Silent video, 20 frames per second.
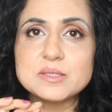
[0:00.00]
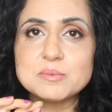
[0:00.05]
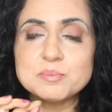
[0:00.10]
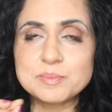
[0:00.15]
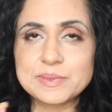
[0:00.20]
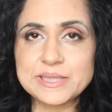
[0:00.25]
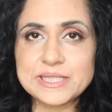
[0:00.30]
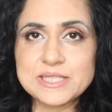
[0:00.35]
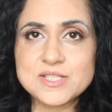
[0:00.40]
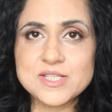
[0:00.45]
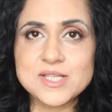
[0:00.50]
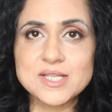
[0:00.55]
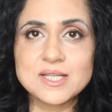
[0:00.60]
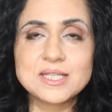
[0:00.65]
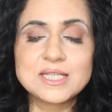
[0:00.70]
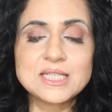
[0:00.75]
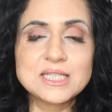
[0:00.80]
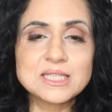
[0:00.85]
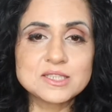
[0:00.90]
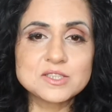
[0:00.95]
a bit,
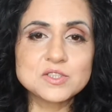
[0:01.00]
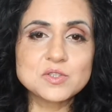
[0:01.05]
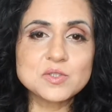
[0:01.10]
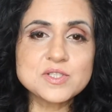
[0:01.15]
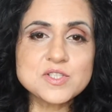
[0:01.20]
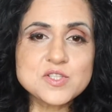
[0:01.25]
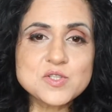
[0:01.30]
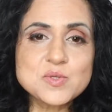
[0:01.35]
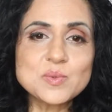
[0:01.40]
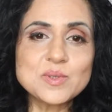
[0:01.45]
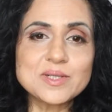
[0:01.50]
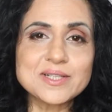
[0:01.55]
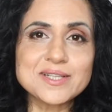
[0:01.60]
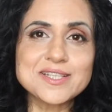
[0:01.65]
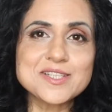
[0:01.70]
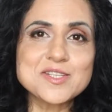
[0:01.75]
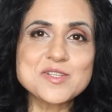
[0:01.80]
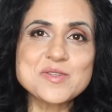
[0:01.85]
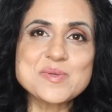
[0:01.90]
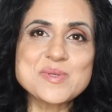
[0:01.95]
though it's too
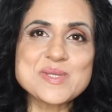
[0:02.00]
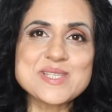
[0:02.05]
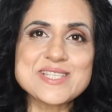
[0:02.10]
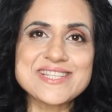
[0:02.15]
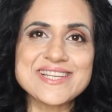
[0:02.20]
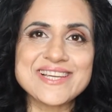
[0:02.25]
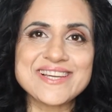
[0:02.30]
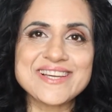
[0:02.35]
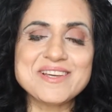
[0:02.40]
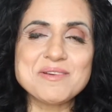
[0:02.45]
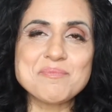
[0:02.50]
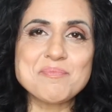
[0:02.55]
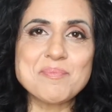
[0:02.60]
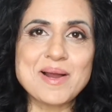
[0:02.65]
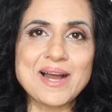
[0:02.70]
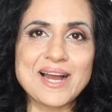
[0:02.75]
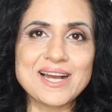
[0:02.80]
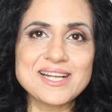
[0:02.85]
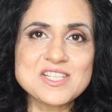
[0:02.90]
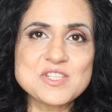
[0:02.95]
early to say
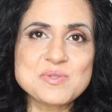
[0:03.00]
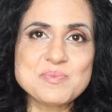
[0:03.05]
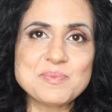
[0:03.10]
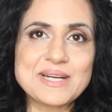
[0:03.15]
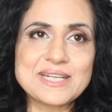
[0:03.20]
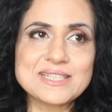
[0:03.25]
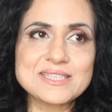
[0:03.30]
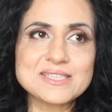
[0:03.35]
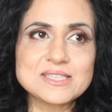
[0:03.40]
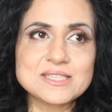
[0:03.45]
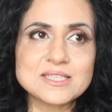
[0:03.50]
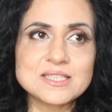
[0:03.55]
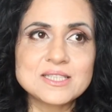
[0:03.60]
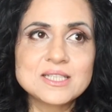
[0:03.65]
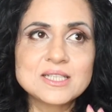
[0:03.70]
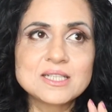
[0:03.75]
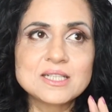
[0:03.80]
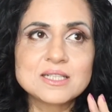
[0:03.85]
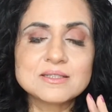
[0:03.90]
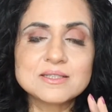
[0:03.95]
much. But
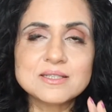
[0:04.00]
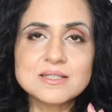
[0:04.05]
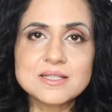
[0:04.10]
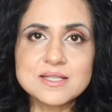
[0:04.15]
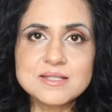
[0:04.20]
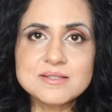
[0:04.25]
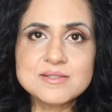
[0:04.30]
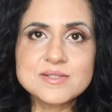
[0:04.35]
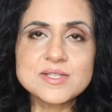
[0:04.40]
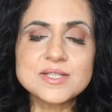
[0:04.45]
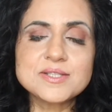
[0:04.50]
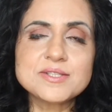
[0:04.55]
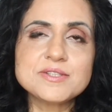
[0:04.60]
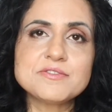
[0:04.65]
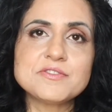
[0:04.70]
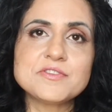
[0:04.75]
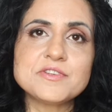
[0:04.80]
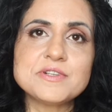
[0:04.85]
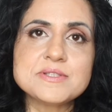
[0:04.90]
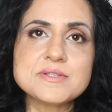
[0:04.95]
the instant
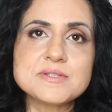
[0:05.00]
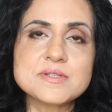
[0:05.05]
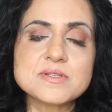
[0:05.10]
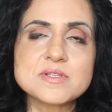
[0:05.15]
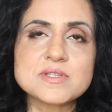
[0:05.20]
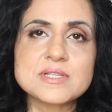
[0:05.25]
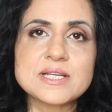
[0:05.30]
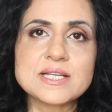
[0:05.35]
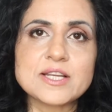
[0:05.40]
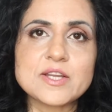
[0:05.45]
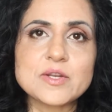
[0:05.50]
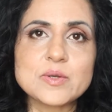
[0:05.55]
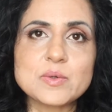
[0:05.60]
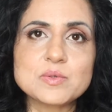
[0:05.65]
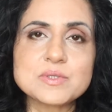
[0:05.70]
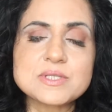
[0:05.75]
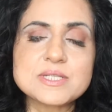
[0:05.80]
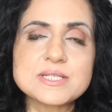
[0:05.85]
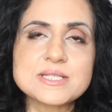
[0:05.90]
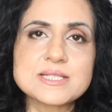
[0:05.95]
differences that I
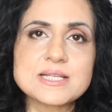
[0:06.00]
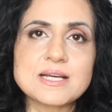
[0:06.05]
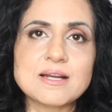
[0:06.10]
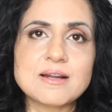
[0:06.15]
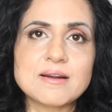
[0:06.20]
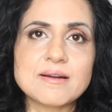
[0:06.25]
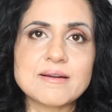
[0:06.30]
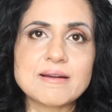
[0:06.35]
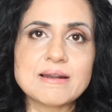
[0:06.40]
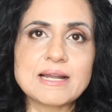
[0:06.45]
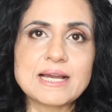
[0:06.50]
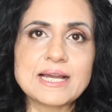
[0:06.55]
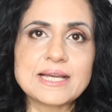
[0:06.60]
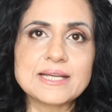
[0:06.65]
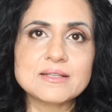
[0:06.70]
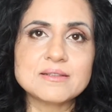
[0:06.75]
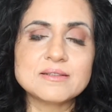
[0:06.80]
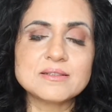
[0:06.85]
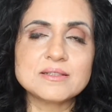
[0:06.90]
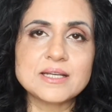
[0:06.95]
noticed are
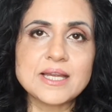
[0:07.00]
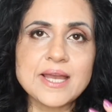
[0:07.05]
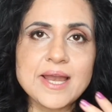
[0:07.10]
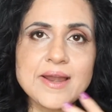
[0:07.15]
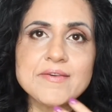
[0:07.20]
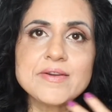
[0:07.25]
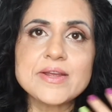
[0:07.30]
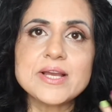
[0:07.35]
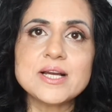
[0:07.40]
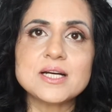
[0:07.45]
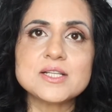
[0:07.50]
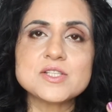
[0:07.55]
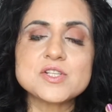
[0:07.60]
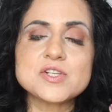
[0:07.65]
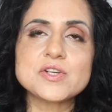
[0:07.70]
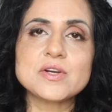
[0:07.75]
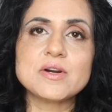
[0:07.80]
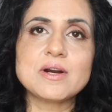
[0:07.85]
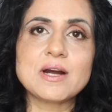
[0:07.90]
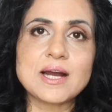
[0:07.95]
like the area
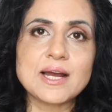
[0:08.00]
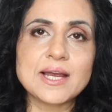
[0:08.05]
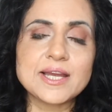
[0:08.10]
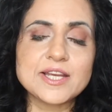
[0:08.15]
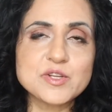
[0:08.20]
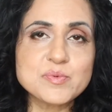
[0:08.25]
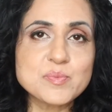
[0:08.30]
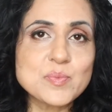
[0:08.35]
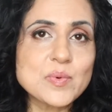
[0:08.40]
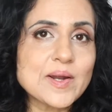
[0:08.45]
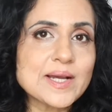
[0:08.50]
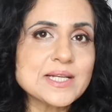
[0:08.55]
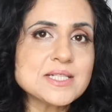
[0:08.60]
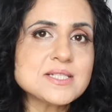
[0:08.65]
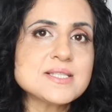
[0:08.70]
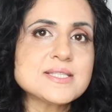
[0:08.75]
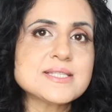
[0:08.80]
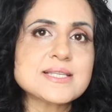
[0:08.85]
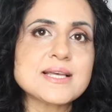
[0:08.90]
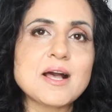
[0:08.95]
under your eye, it
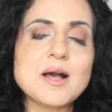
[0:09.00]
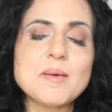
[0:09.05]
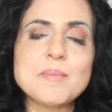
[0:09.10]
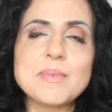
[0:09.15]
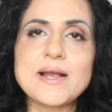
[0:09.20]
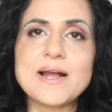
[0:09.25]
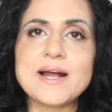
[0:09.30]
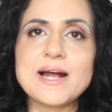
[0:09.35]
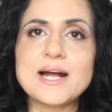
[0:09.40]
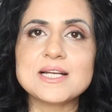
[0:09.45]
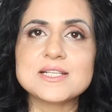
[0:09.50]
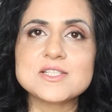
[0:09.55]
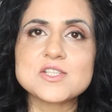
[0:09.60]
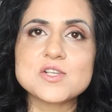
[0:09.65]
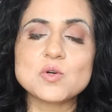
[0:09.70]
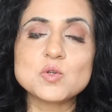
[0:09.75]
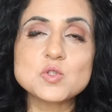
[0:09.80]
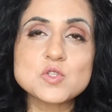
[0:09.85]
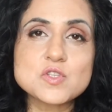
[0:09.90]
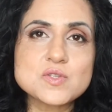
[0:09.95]
brightens up, and
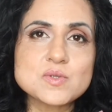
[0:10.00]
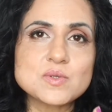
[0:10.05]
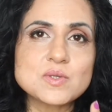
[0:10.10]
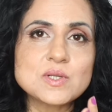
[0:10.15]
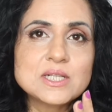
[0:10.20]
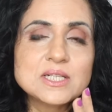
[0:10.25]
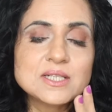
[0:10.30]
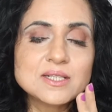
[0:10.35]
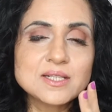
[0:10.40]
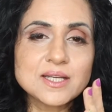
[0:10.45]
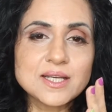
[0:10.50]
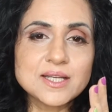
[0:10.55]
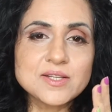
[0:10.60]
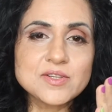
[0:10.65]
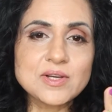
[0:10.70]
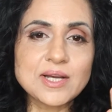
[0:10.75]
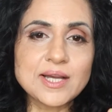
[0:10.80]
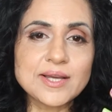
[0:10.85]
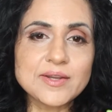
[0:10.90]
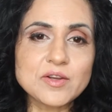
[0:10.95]
also
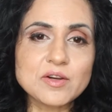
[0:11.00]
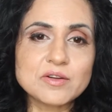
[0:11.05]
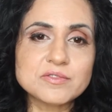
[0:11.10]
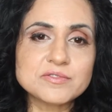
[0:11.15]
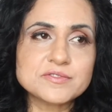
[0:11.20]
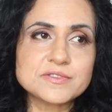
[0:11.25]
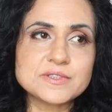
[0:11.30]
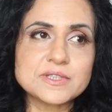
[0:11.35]
it kind of